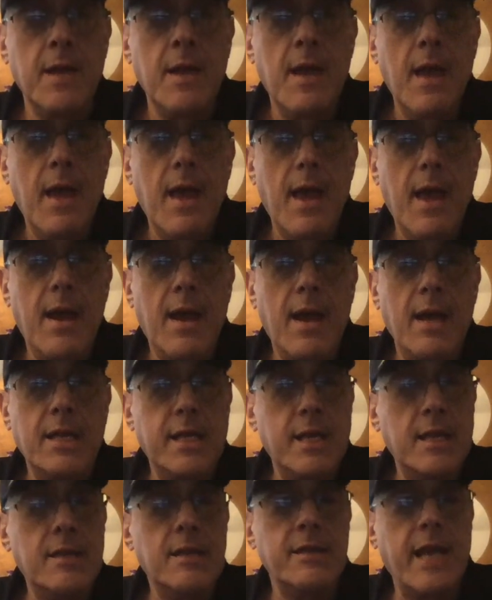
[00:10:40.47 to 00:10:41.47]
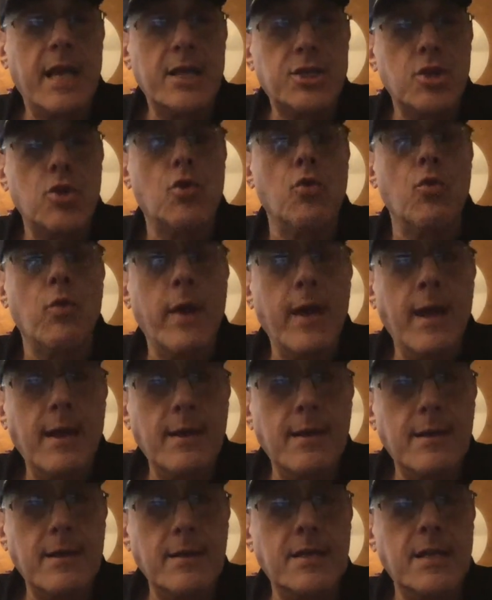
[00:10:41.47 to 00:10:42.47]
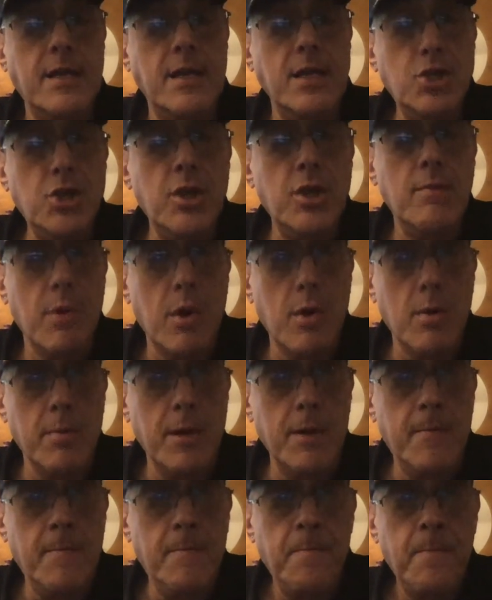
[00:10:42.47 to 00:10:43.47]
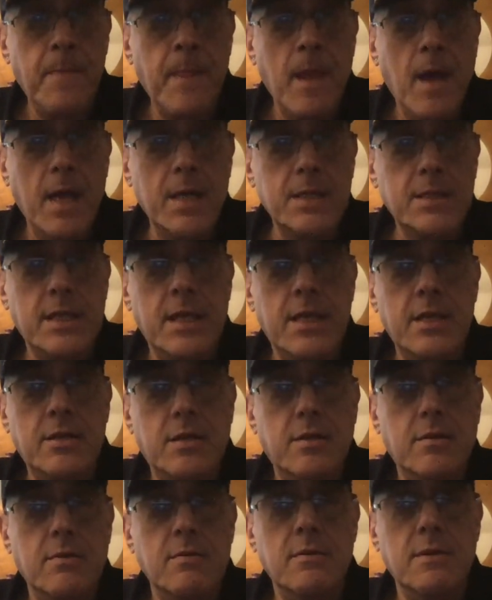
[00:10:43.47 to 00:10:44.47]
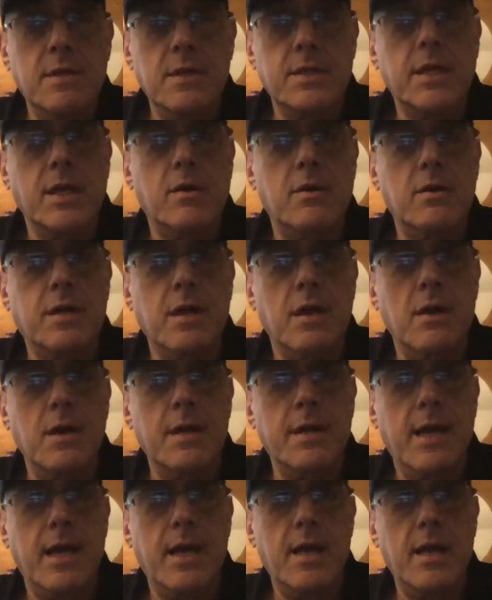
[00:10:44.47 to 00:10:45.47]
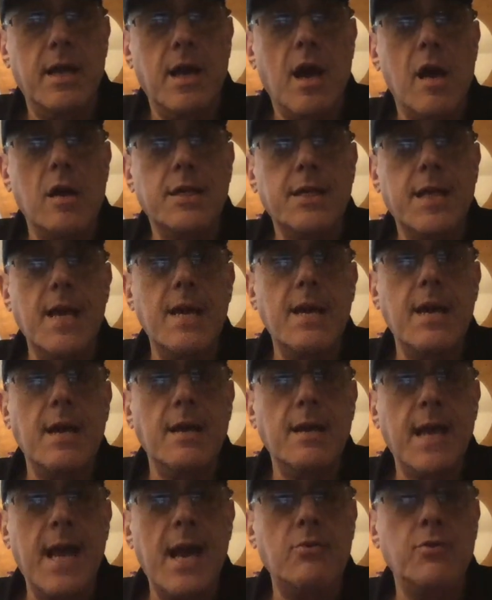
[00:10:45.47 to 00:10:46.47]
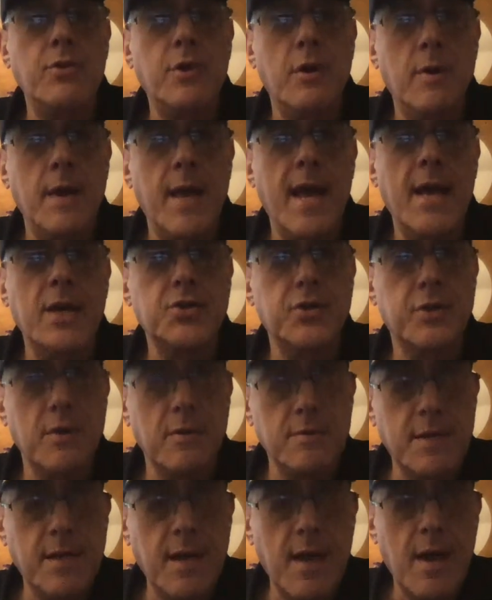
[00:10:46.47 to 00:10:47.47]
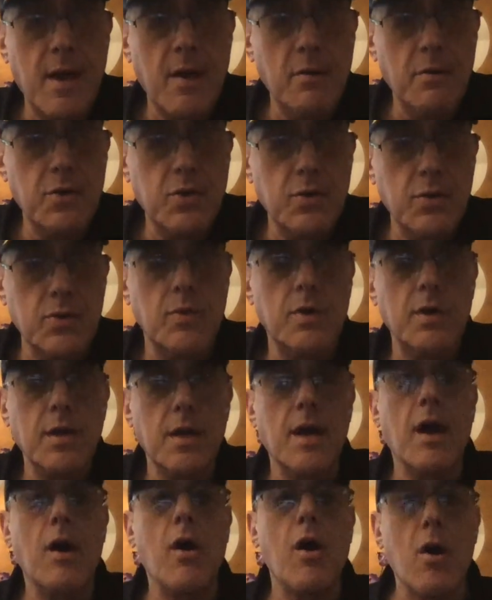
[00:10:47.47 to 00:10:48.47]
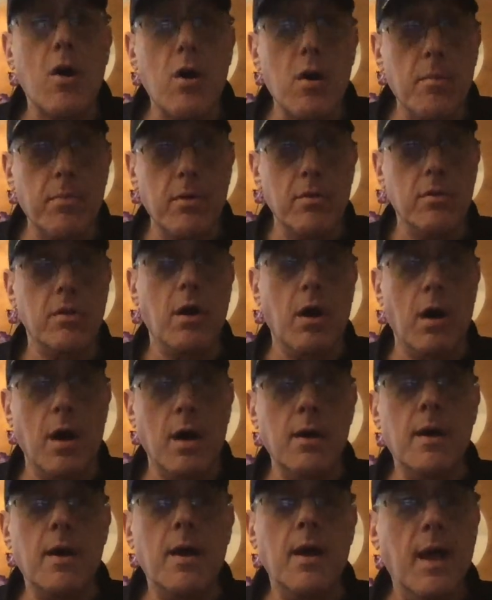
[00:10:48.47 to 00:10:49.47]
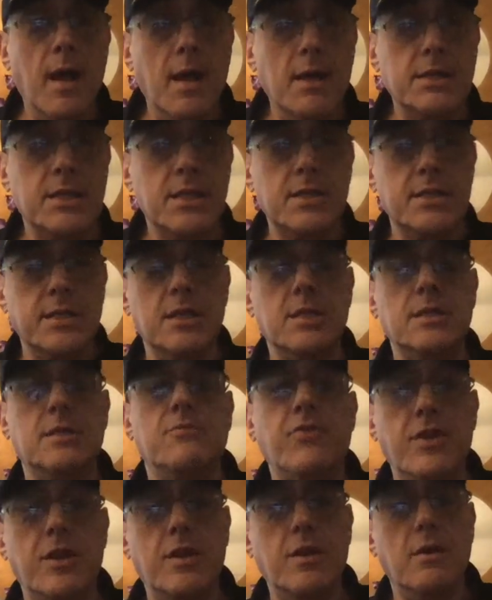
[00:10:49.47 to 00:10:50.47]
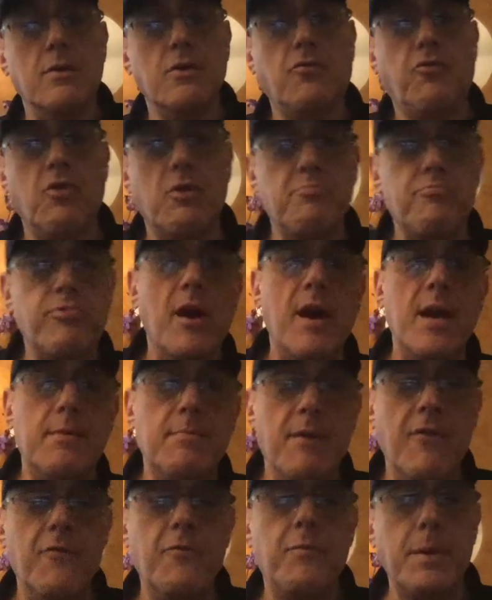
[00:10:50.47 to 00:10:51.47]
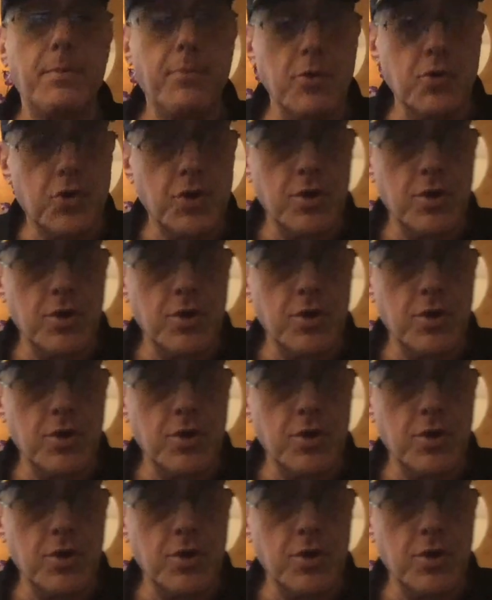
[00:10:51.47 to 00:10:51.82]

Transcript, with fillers: And I think that that's a great teaching moment. I said to the secretary that our taking down Don't Ask, Don't Tell, which was really a horrible law, and since this video is for Pride Month, people should